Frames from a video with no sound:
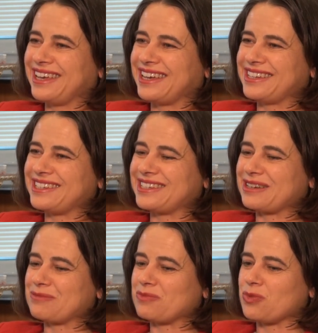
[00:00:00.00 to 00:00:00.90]
And
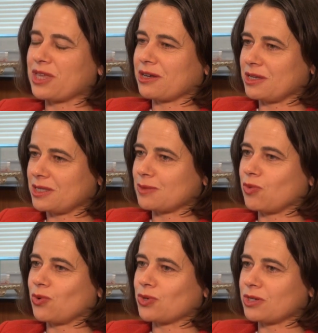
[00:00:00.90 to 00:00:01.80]
without his
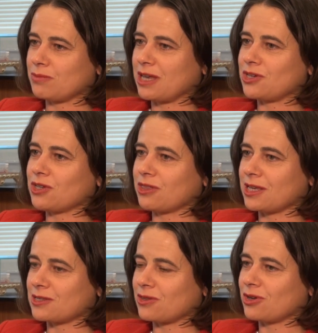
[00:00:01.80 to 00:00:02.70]
support and managing
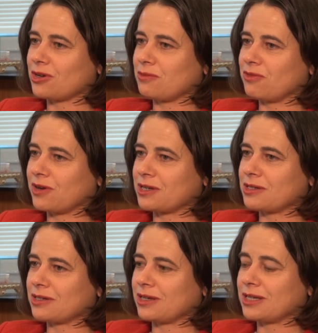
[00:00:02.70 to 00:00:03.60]
things on the home
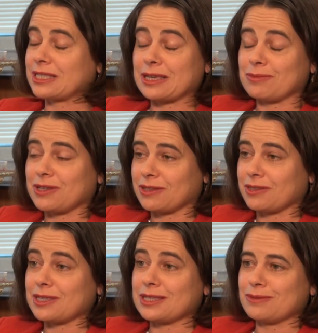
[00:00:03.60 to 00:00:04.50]
front and accepting
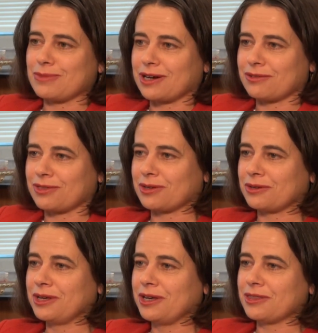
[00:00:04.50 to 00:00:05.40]
that this is part of the
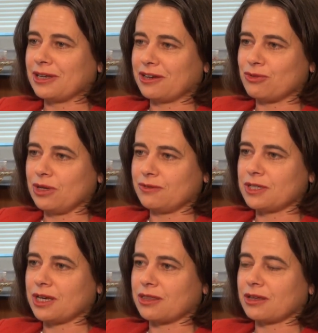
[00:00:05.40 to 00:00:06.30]
life we live
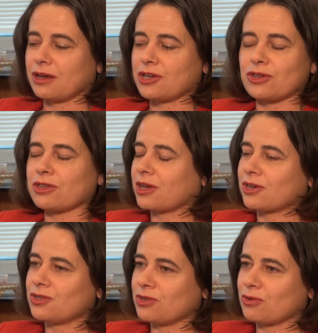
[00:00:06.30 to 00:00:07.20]
together, I don't think I
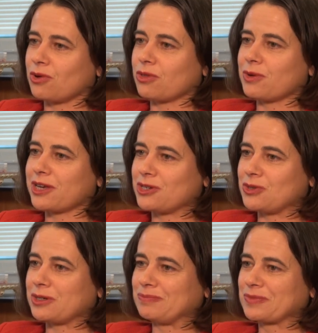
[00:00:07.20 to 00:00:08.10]
could do the role the way I
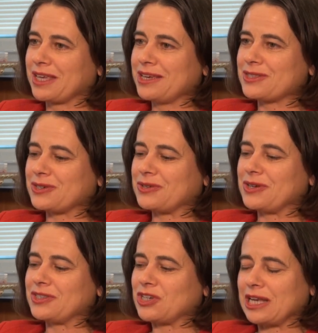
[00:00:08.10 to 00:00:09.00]
do it. So
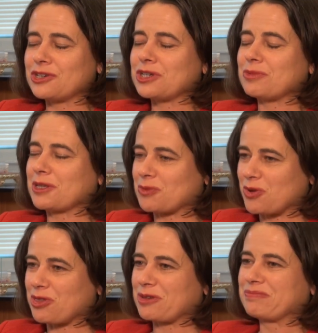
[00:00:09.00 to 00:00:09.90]
it's challenging, but it's
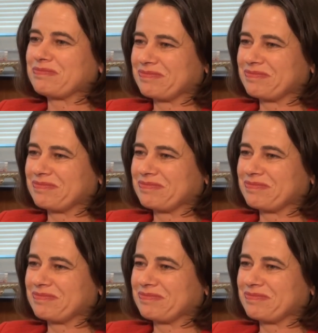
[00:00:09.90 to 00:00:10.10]
worth it.